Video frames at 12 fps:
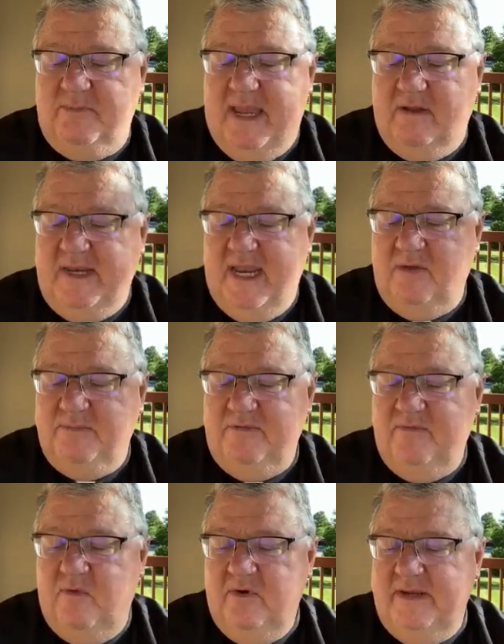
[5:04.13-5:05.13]
shall bow down
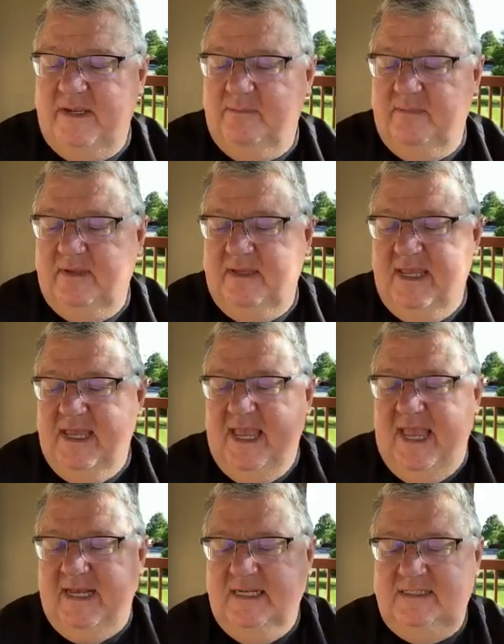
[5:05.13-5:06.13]
before him,
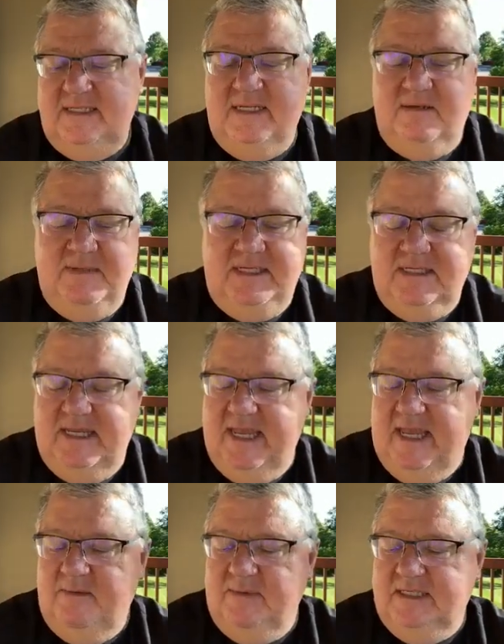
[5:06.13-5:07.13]
and his enemy
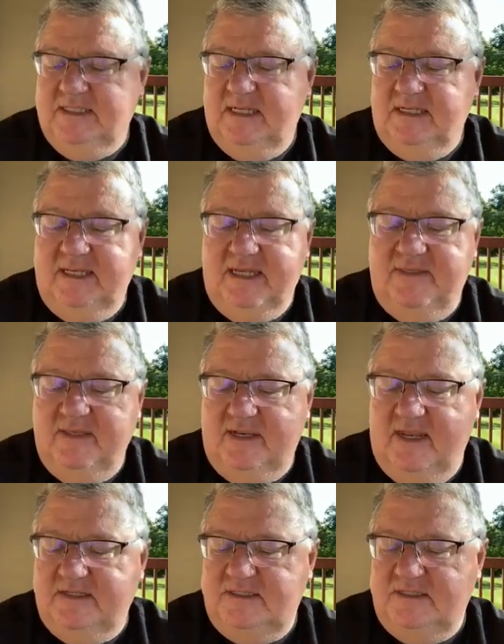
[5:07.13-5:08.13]
enemies lick
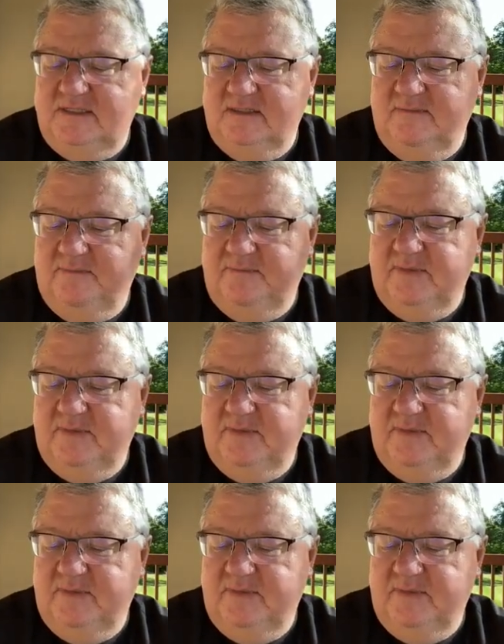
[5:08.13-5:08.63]
the dust.